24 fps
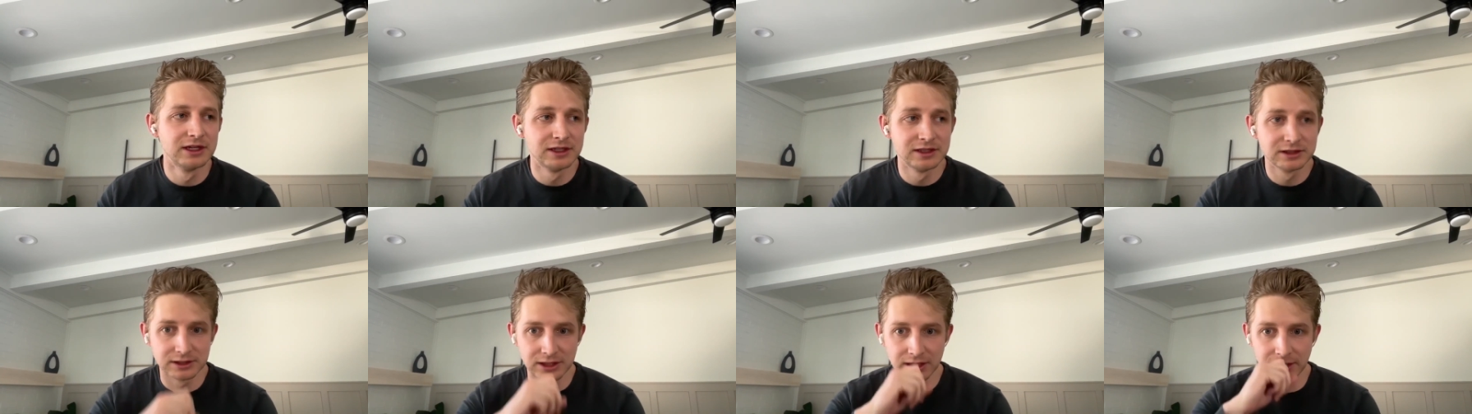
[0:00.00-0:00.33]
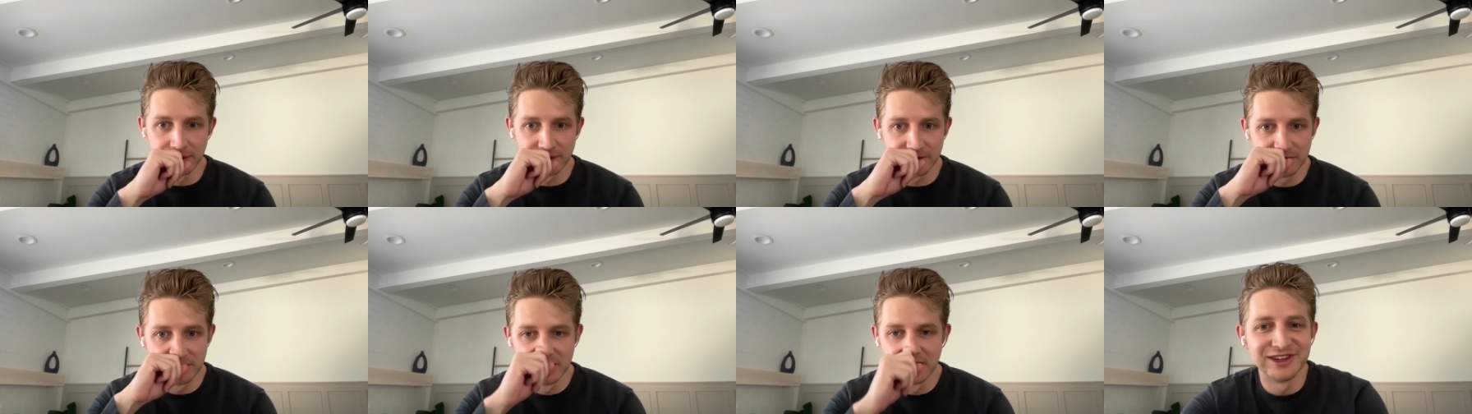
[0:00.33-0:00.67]

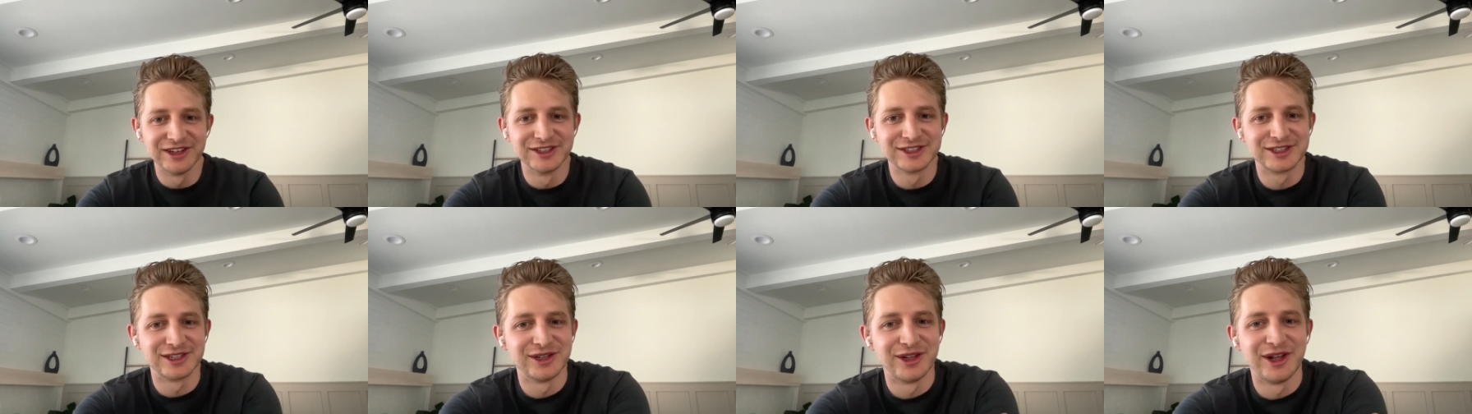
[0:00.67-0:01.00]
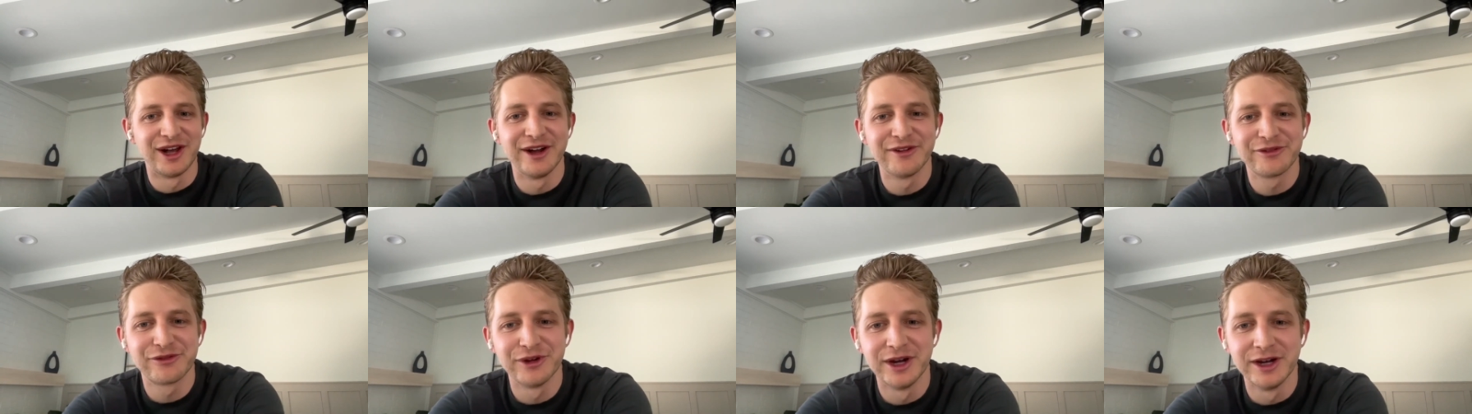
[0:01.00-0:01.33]
So there's a
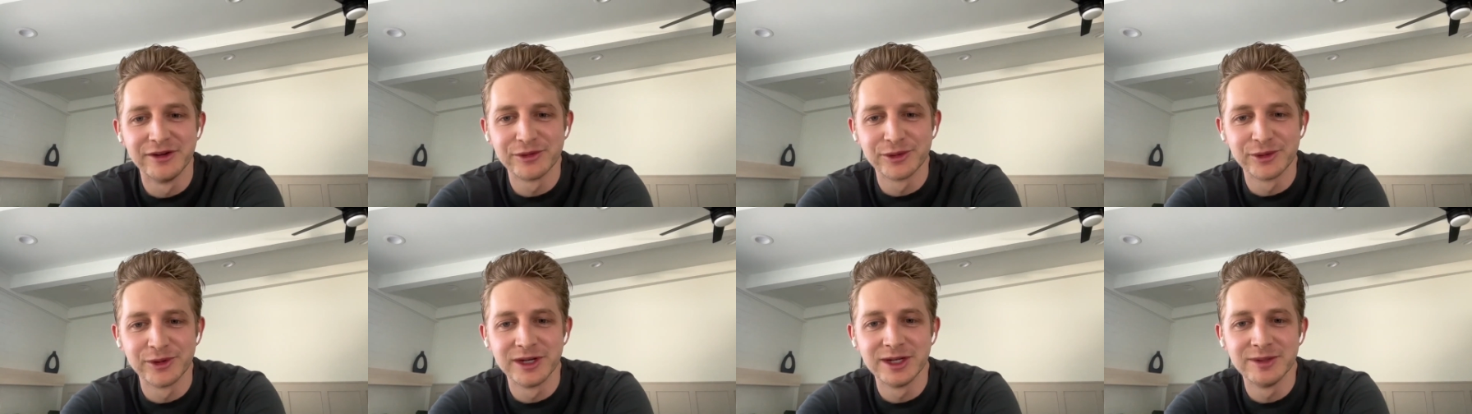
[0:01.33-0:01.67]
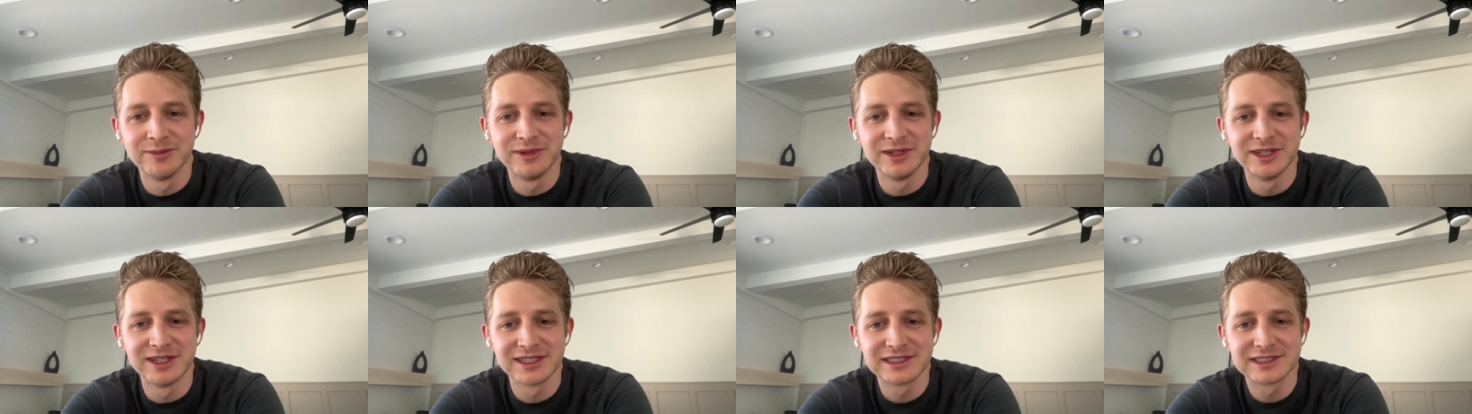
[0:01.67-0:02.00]
lot for everyone to
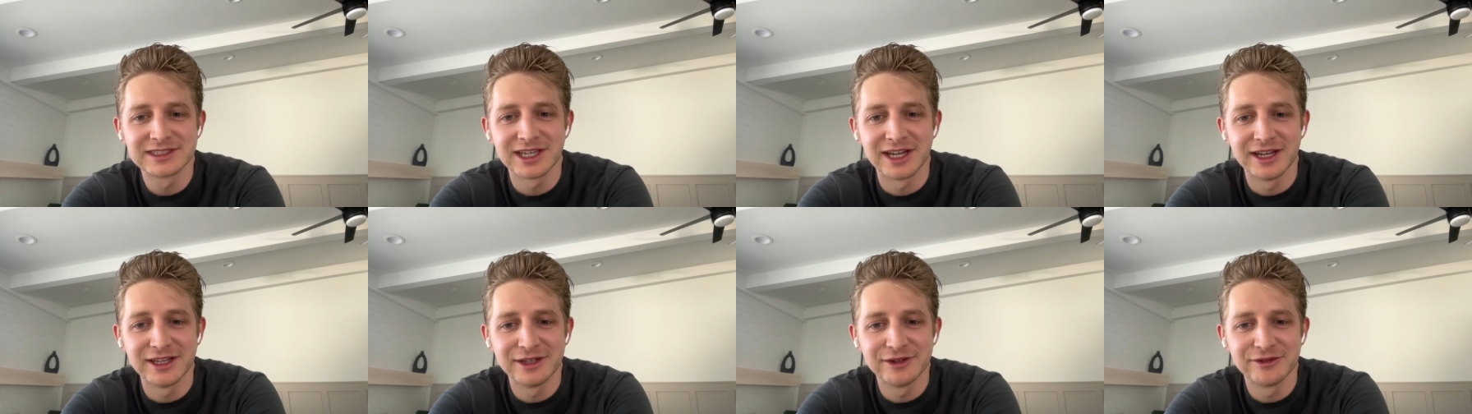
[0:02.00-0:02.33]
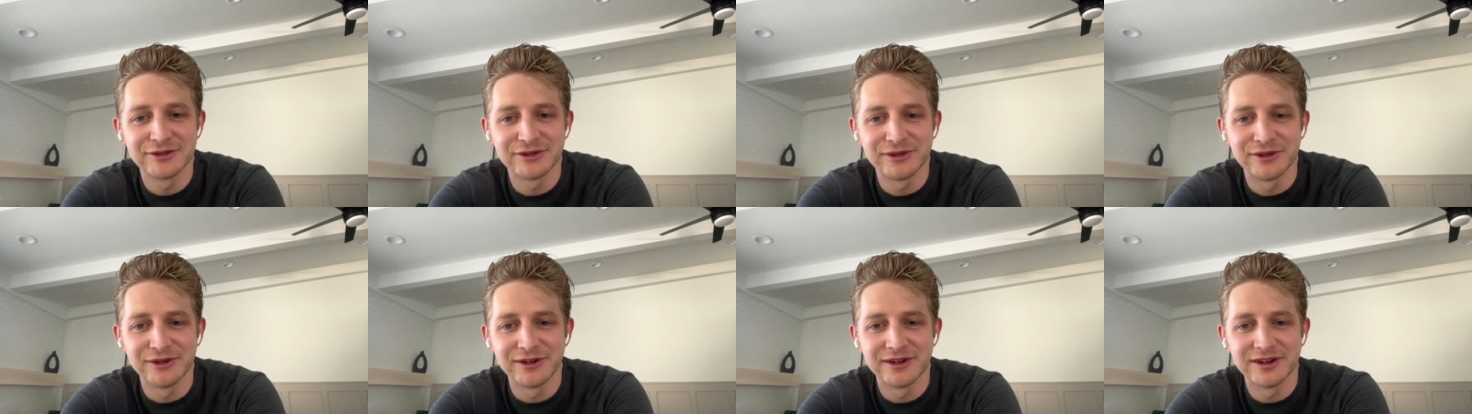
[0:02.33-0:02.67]
be excited
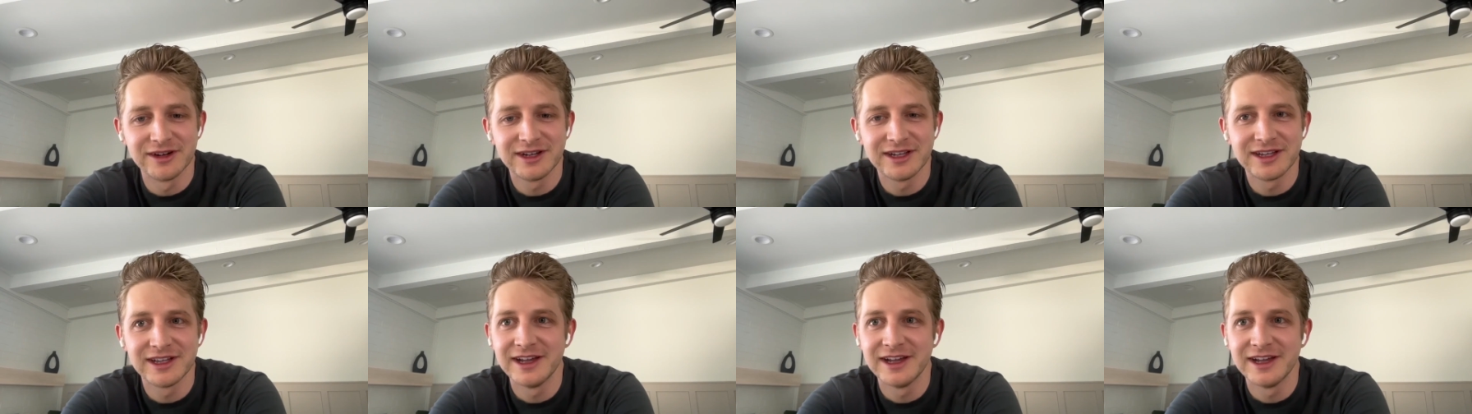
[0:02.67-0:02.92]
for